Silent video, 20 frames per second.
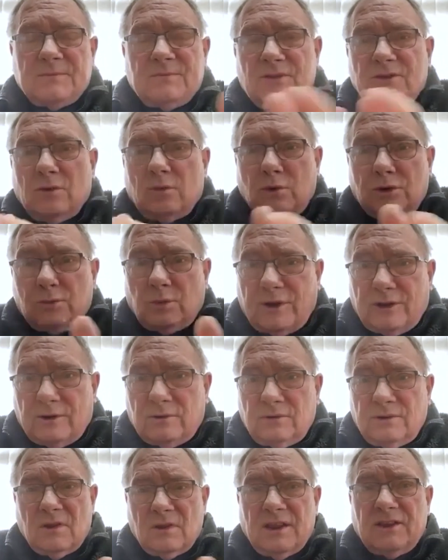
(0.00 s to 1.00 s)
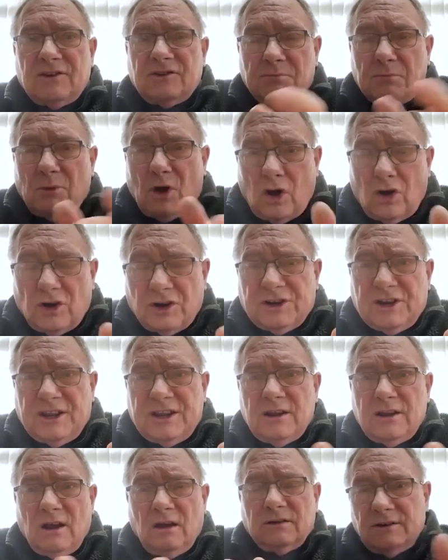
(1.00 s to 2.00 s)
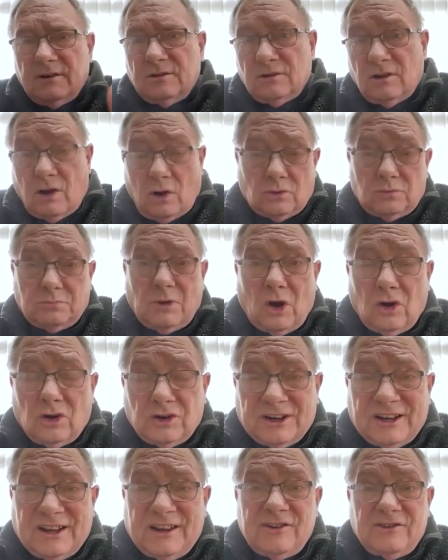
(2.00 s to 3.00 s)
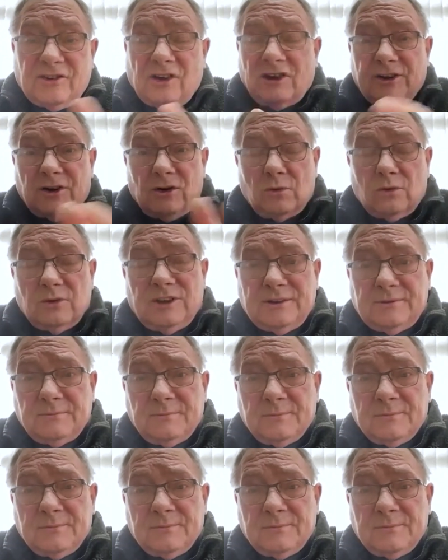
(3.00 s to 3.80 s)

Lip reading: The wood wheel, yeah, it's mahogany, old mahogany, as I call it.